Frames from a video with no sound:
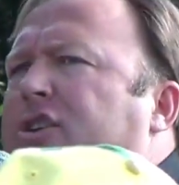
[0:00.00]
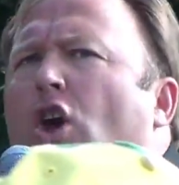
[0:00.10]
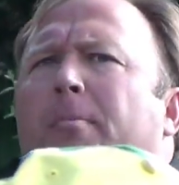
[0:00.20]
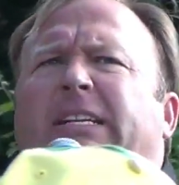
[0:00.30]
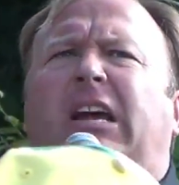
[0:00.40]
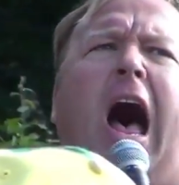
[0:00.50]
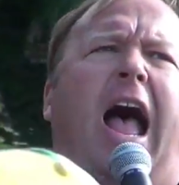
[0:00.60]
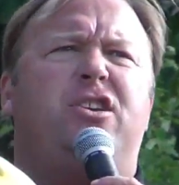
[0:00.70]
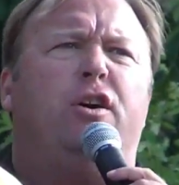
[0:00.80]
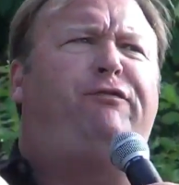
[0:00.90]
that
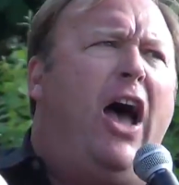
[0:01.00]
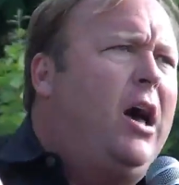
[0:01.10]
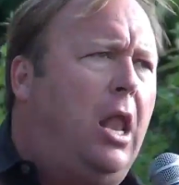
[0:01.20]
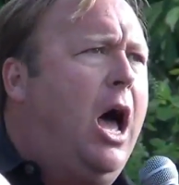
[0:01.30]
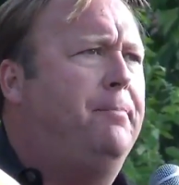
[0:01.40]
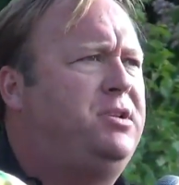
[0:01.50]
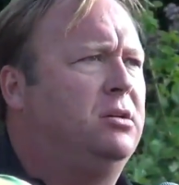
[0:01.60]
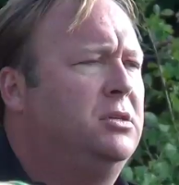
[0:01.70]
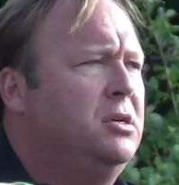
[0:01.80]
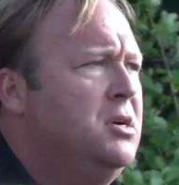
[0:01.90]
humankind developed.
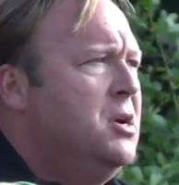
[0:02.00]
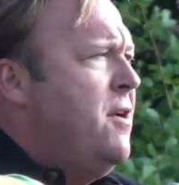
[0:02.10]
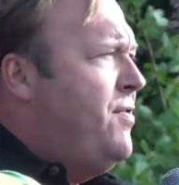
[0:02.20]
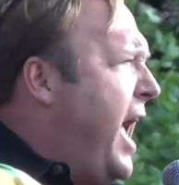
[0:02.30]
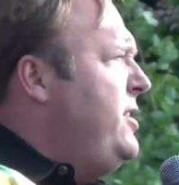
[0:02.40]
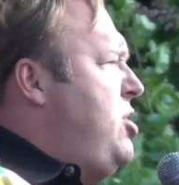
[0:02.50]
They